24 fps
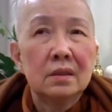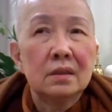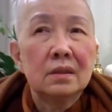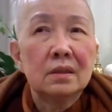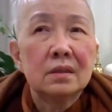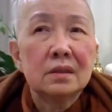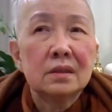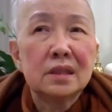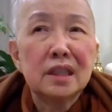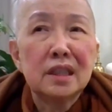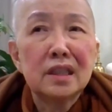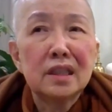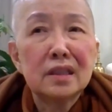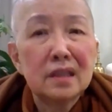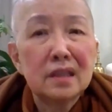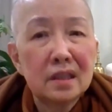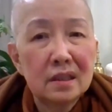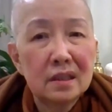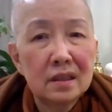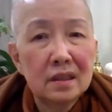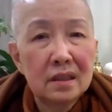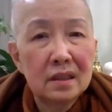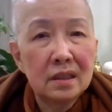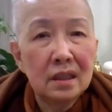saying that
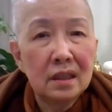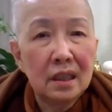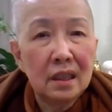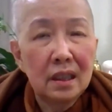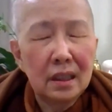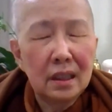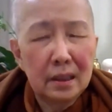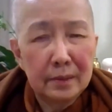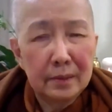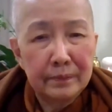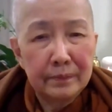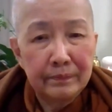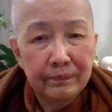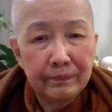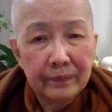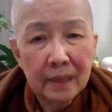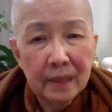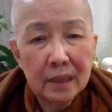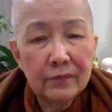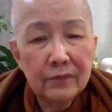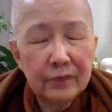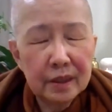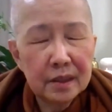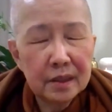they are
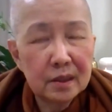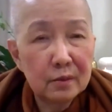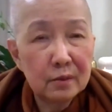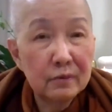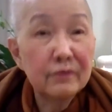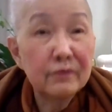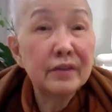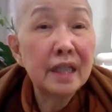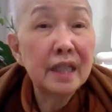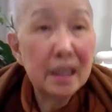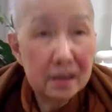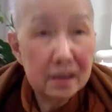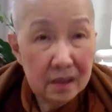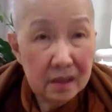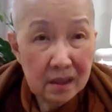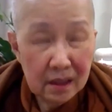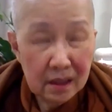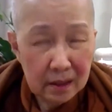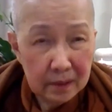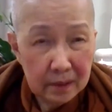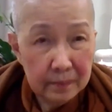afflicted with cancer.